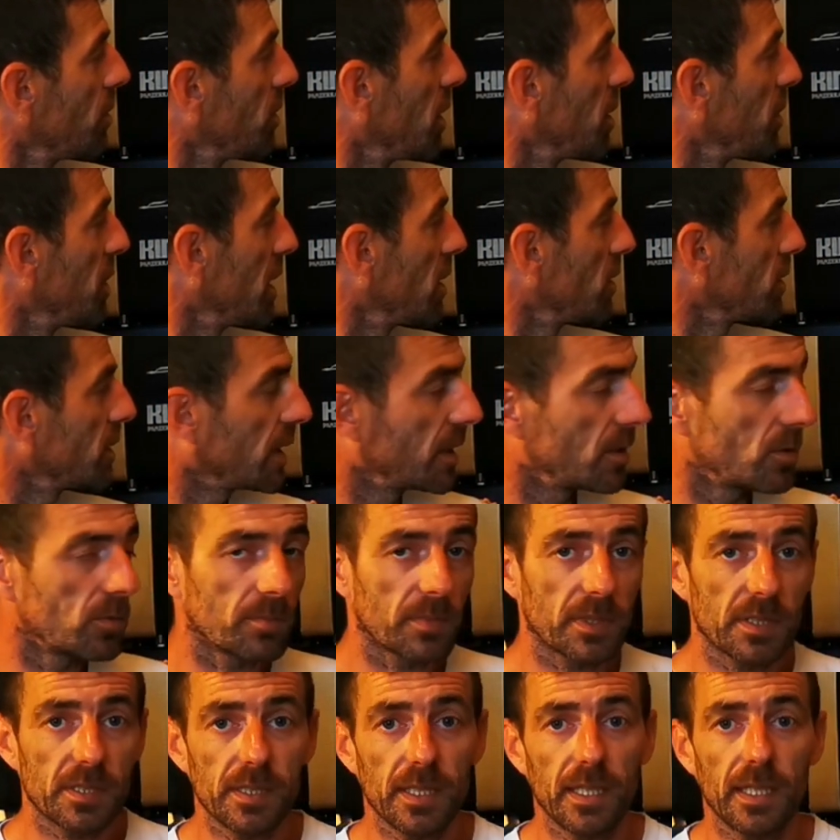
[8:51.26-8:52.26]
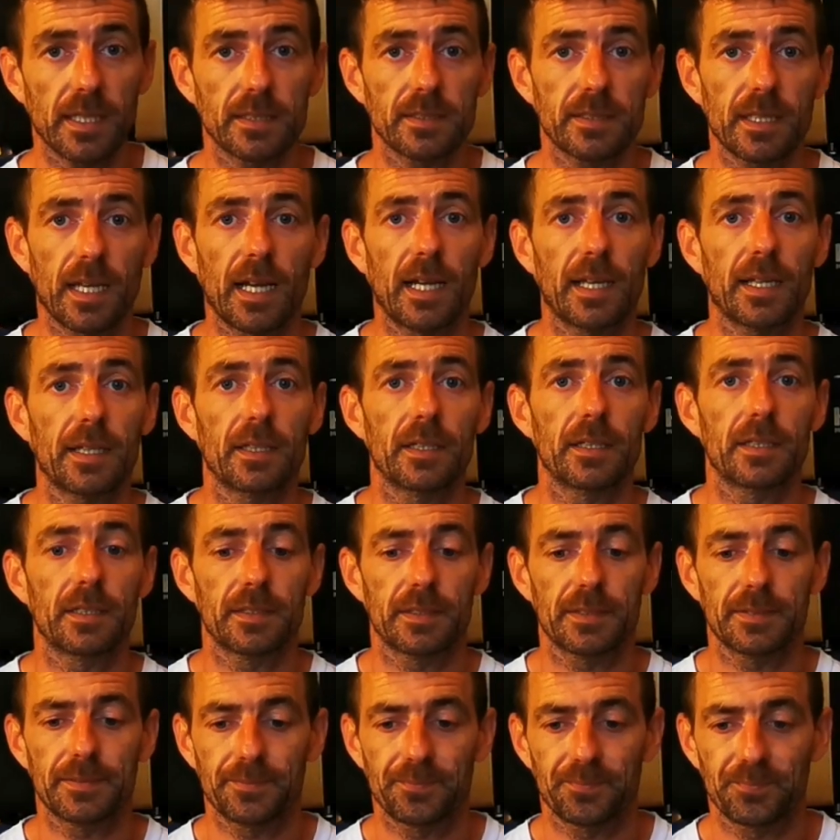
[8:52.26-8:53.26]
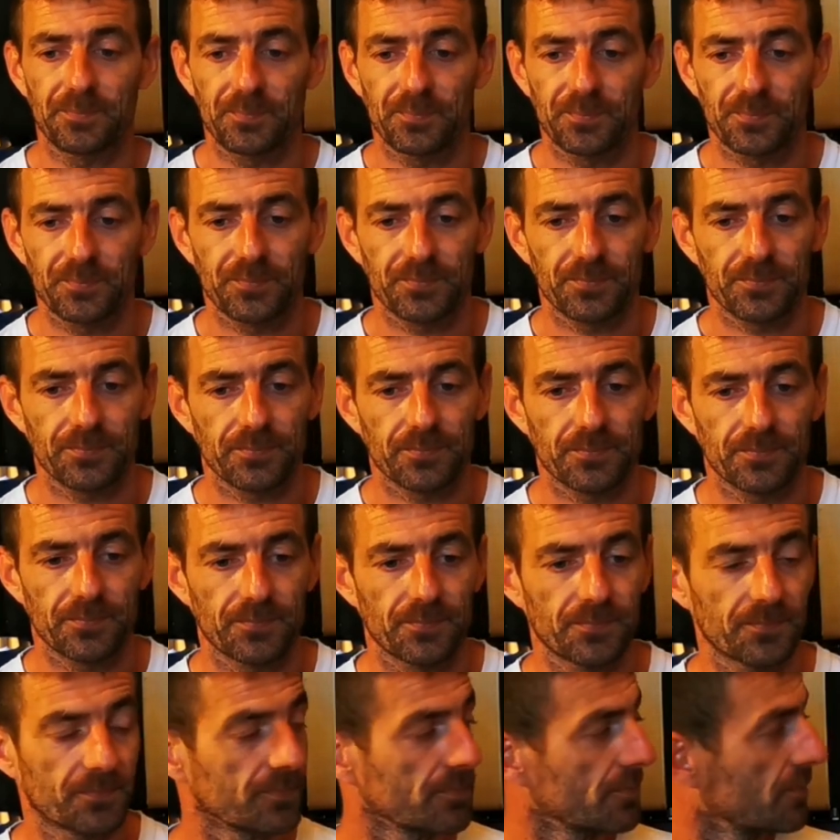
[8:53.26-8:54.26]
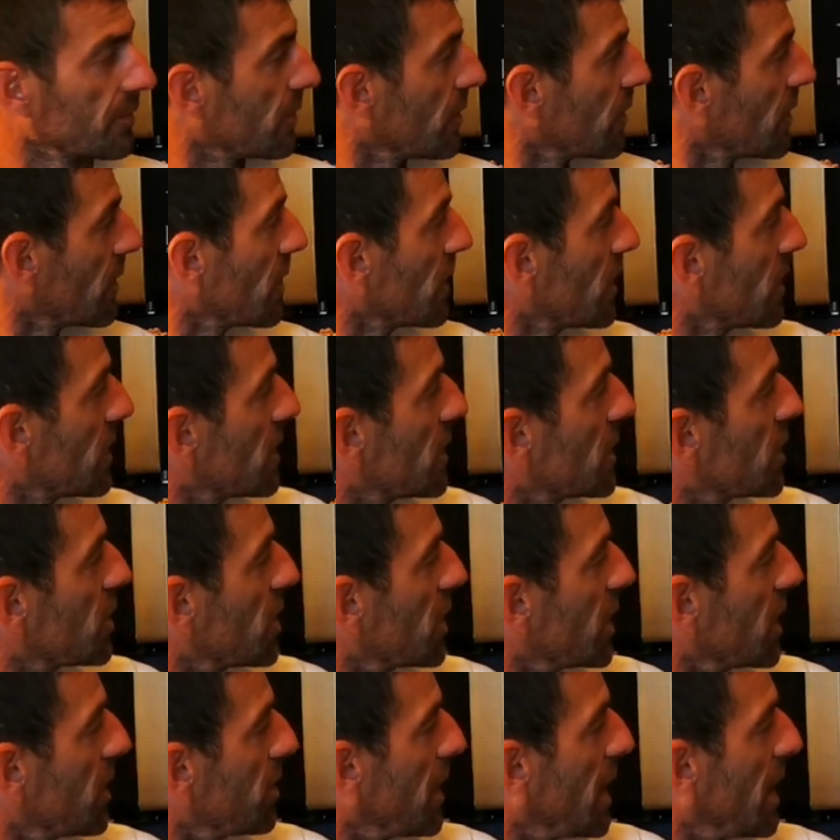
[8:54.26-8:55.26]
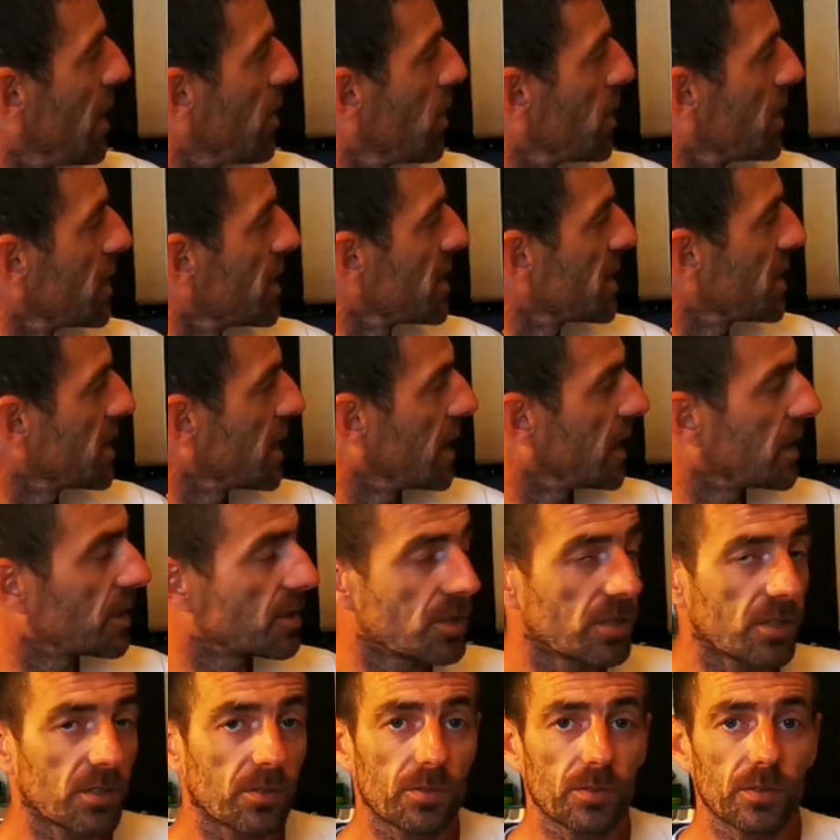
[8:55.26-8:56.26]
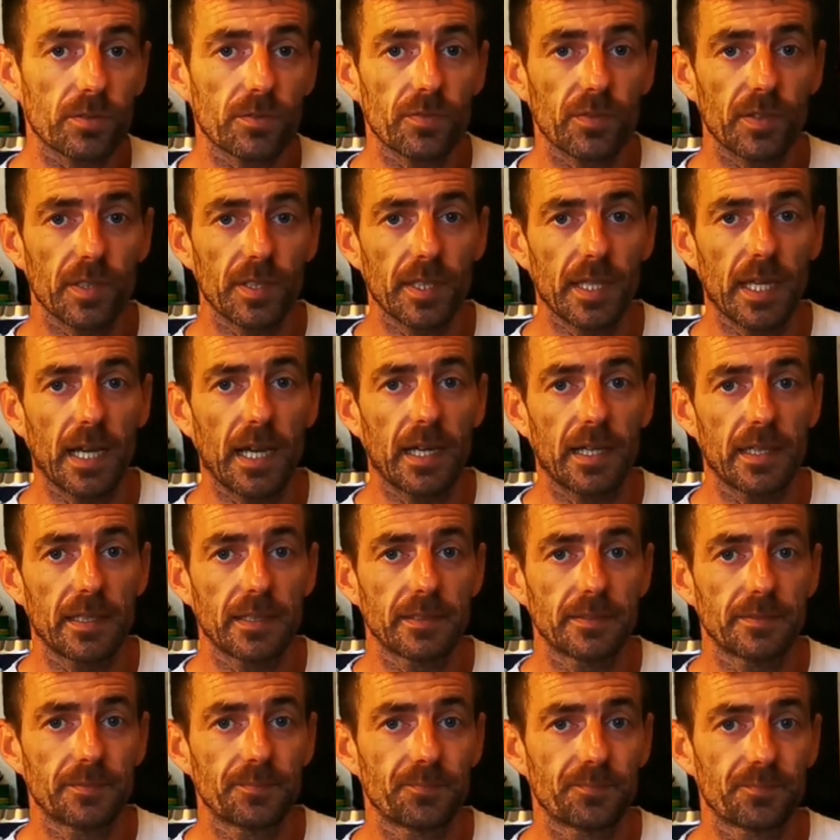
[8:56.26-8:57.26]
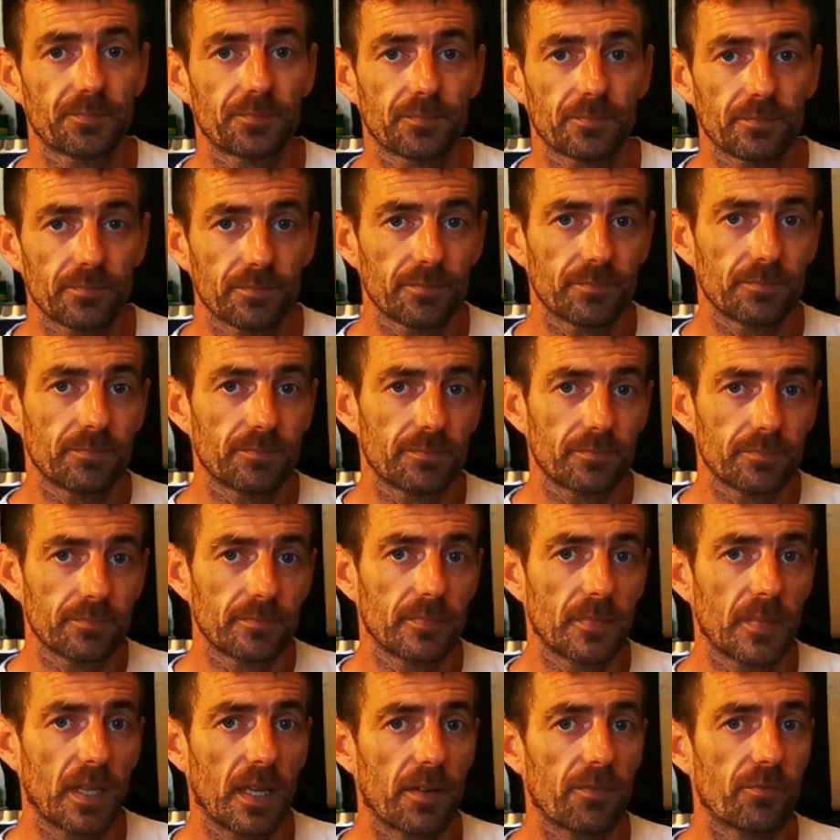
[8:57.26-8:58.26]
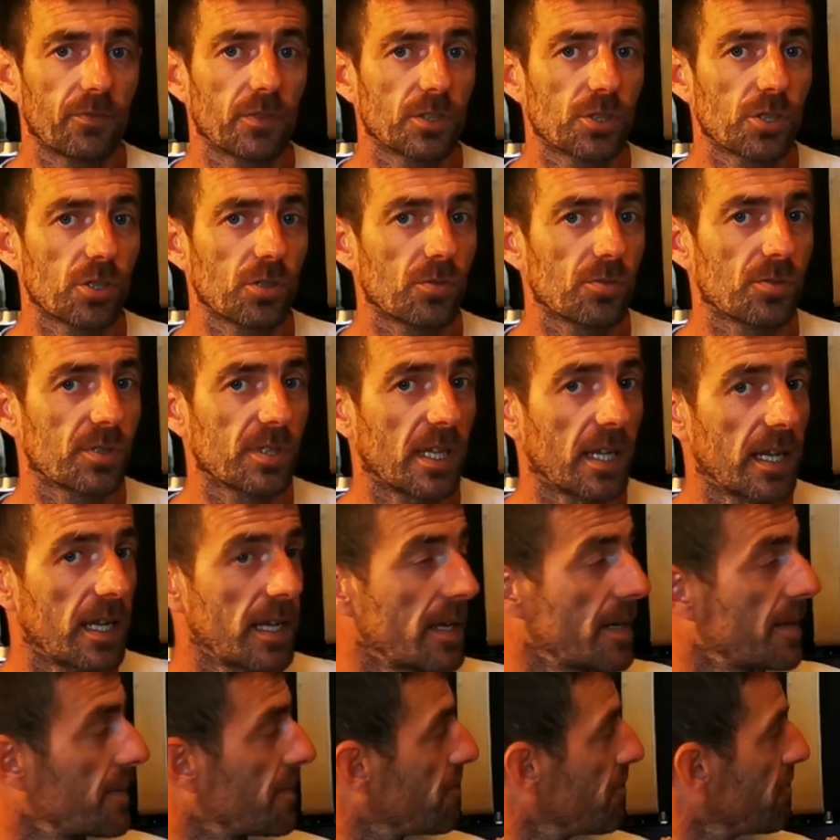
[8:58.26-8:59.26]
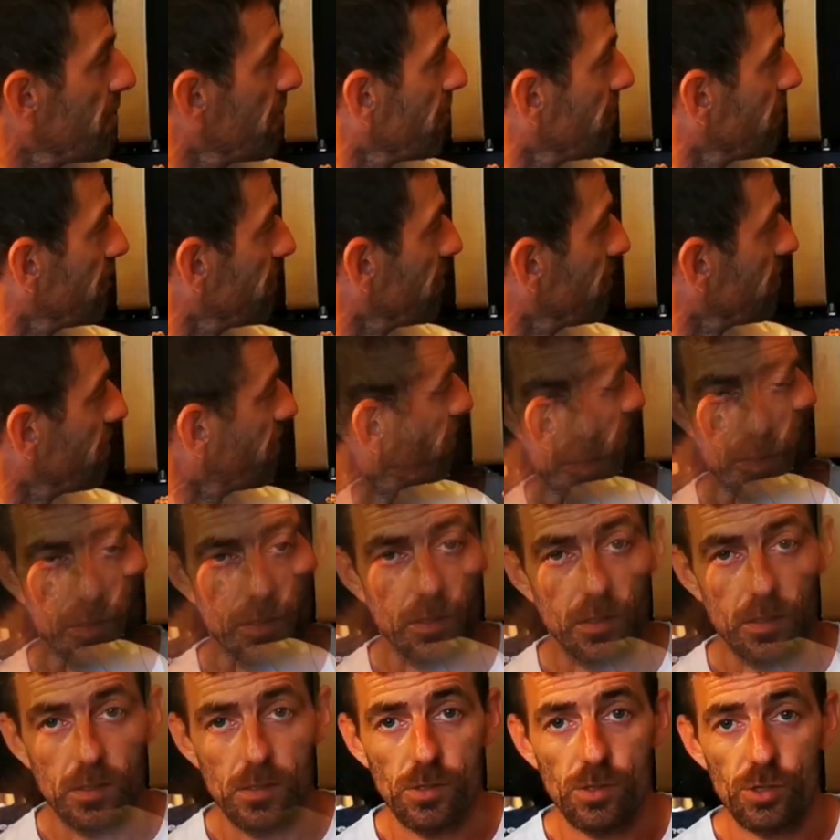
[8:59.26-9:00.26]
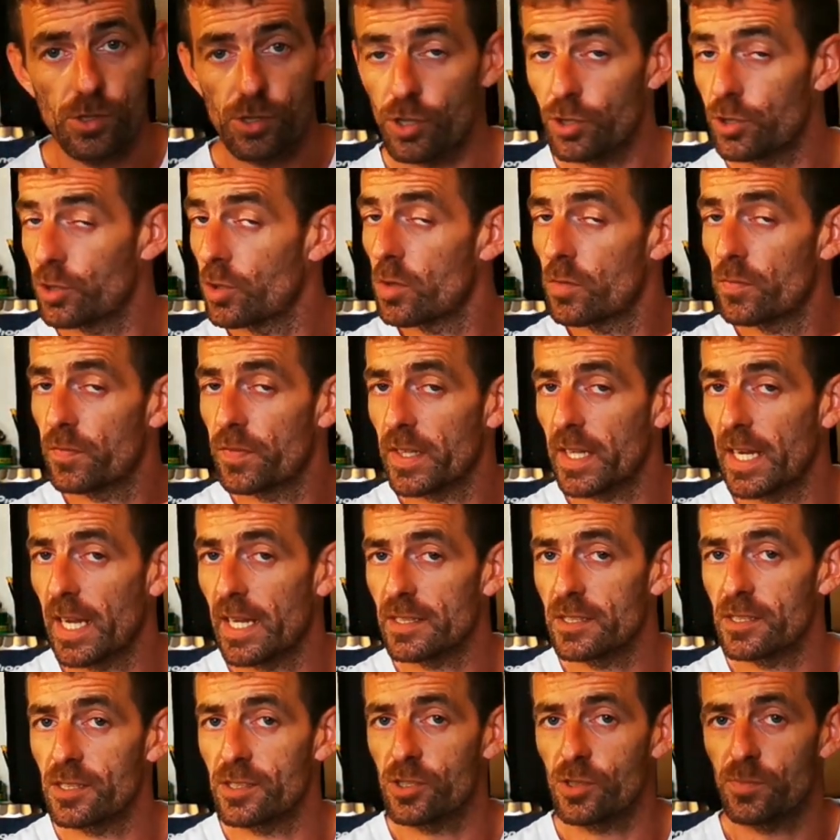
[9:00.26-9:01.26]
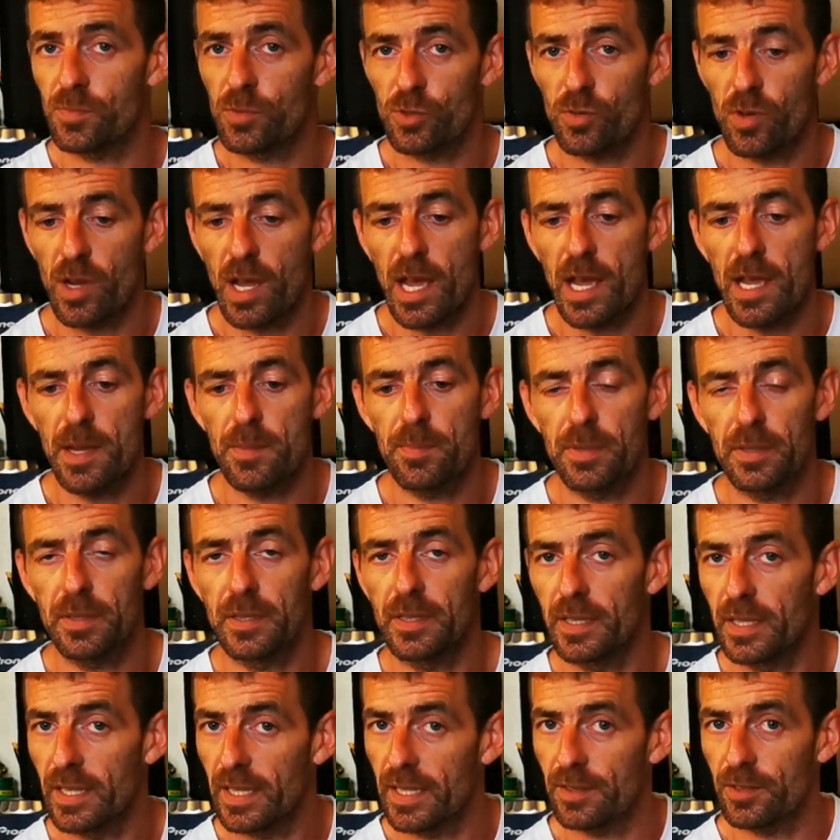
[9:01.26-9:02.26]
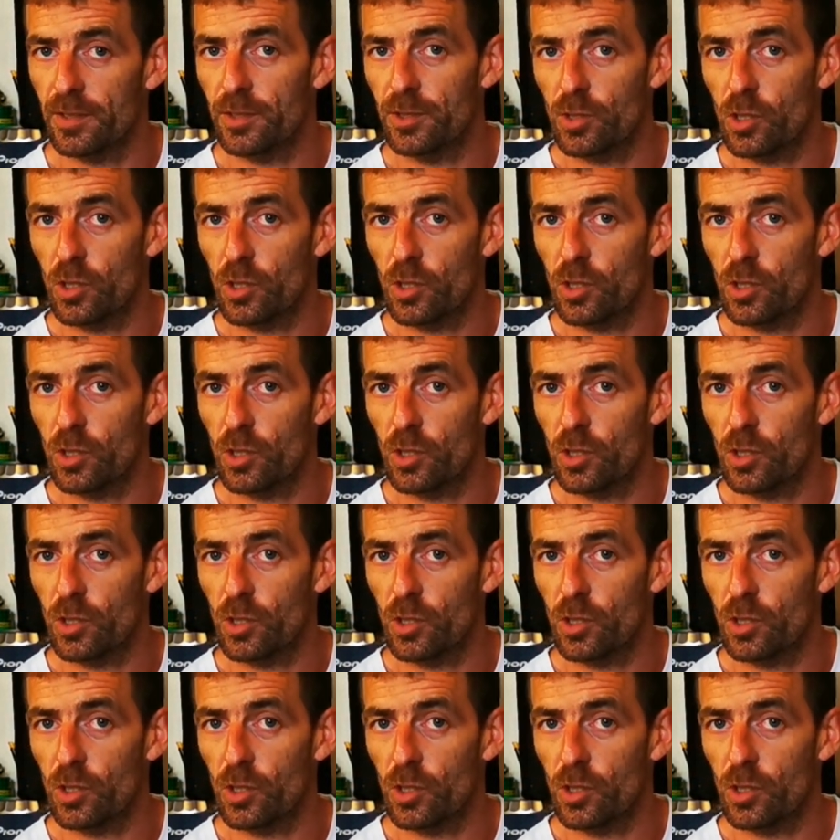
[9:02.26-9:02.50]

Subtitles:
be building up this King Tiger. So you might want to stay tuned for that every Tuesday. So don't forget to subscribe, hit the